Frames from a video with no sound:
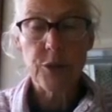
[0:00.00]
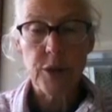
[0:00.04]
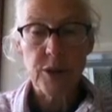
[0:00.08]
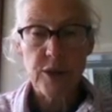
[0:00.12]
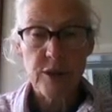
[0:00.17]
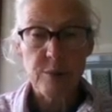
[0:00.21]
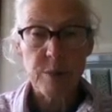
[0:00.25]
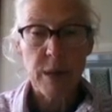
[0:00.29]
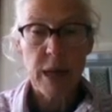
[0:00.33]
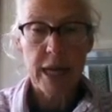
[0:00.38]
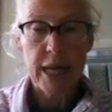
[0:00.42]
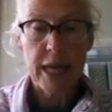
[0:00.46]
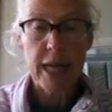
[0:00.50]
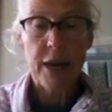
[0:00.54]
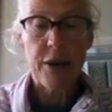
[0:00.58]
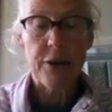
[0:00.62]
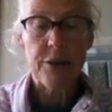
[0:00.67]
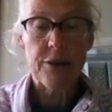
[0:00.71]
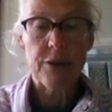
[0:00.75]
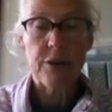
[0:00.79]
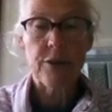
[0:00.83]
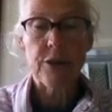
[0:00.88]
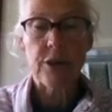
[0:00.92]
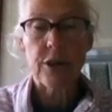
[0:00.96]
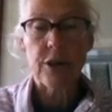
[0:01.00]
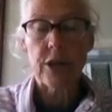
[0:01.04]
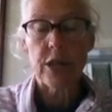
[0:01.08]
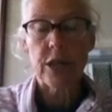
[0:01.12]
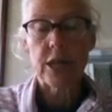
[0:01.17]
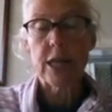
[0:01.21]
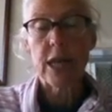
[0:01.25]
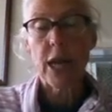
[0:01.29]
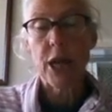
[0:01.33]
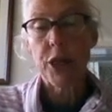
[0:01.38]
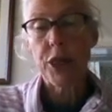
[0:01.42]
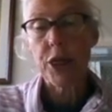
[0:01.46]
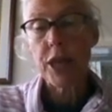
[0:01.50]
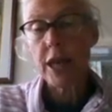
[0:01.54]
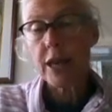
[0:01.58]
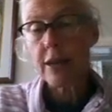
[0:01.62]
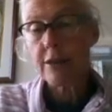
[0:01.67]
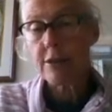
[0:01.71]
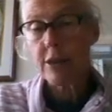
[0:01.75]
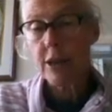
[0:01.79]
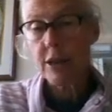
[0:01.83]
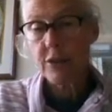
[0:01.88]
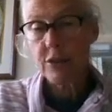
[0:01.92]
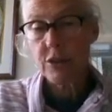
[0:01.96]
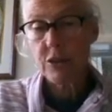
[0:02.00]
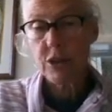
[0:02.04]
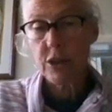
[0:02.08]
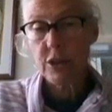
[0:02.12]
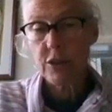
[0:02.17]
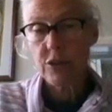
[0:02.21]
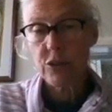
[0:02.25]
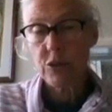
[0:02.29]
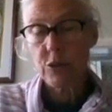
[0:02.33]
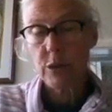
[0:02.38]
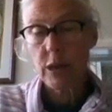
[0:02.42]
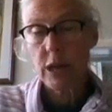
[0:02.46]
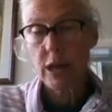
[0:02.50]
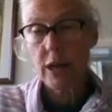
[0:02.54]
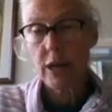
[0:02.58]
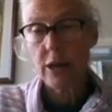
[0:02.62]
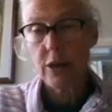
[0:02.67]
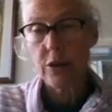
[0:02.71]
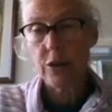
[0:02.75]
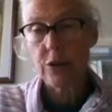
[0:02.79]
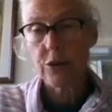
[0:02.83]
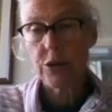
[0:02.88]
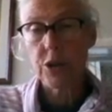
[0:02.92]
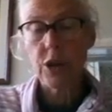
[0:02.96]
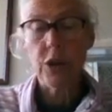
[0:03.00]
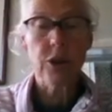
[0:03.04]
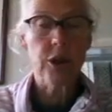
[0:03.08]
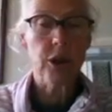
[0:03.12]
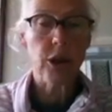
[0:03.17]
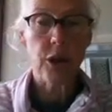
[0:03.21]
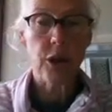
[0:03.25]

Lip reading: to explain how it's designed. Now, things I suggest you include, don't